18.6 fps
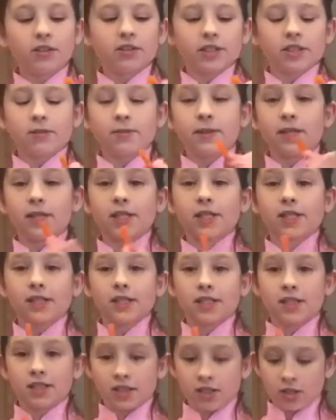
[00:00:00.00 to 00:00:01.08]
use this piece because
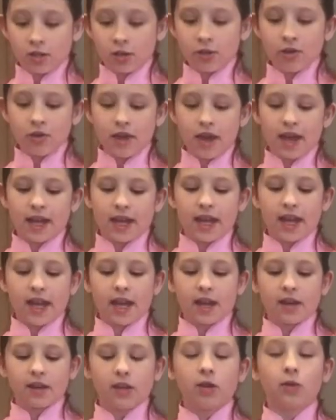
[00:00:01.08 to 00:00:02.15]
it's too thick
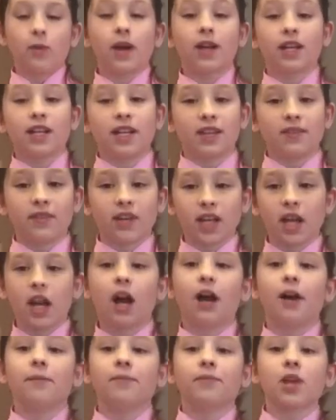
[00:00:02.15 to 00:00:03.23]
and you want an even
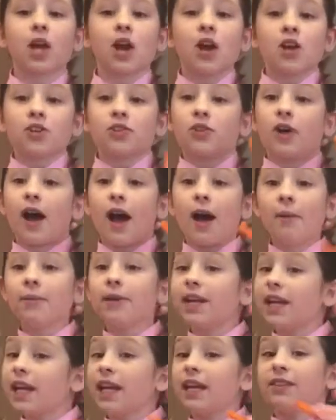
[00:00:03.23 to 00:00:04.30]
cut. So I'm
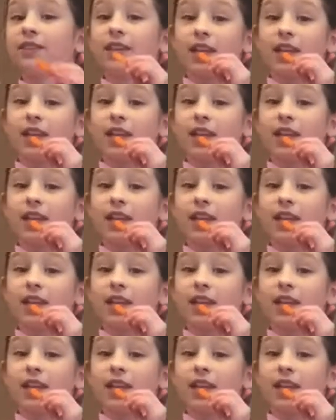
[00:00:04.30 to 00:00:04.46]
going to eat